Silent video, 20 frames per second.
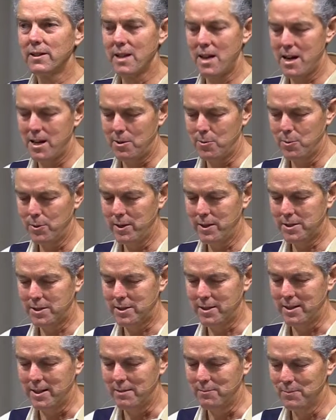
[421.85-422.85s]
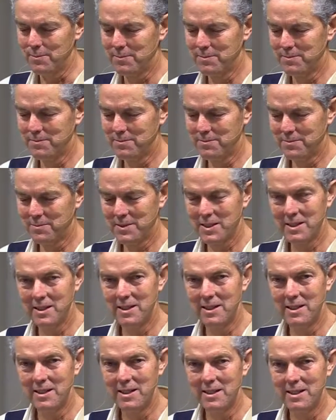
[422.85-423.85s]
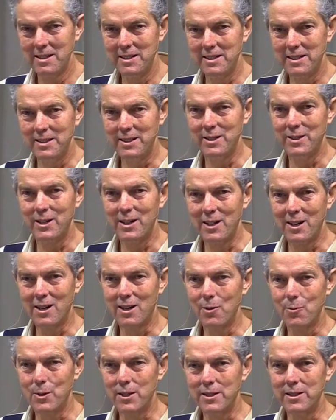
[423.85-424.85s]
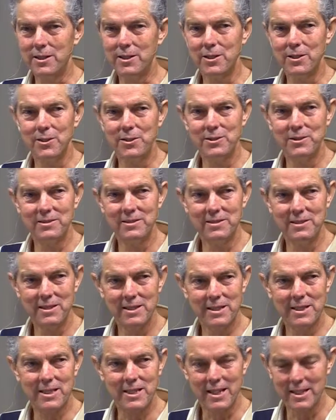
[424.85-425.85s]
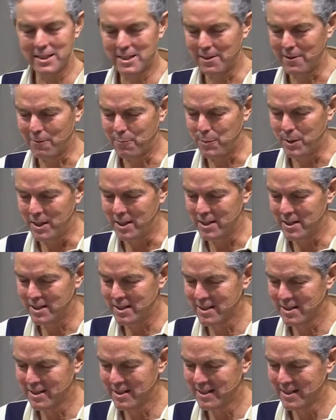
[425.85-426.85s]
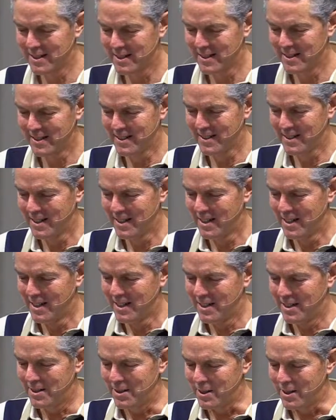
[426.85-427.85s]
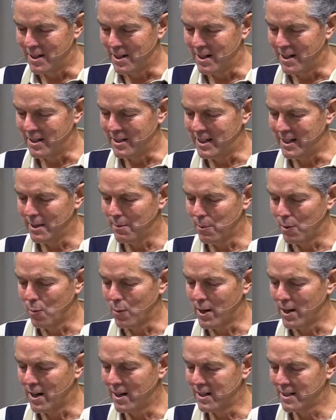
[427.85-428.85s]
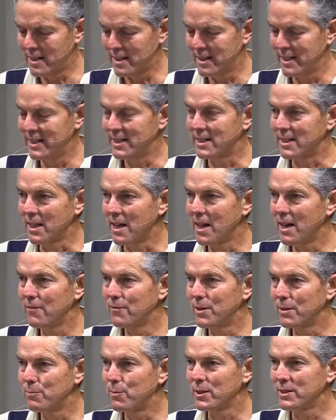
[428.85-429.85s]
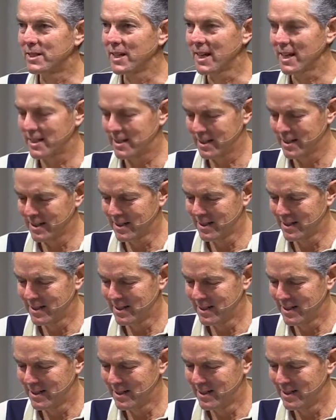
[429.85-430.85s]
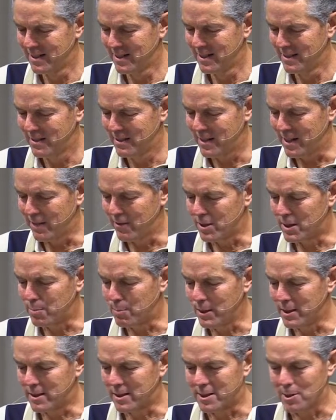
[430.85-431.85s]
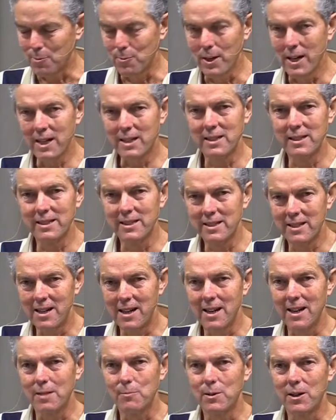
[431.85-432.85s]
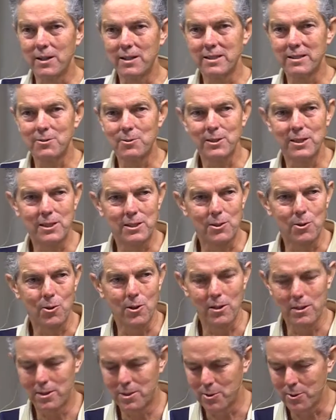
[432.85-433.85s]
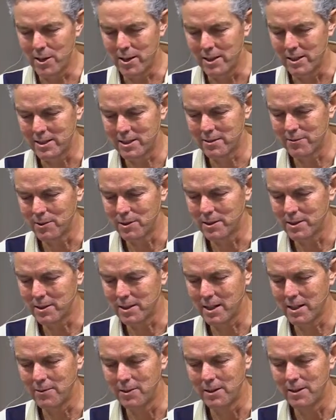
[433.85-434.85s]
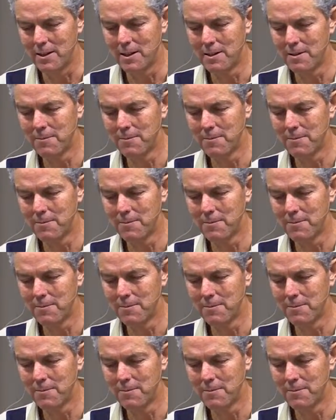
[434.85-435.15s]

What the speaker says: not reach them. Do you hear a renewed sense of peace? Do you hear a deep awareness that he's loved and protected? David speaks directly to God about his restored trust. Verse 7,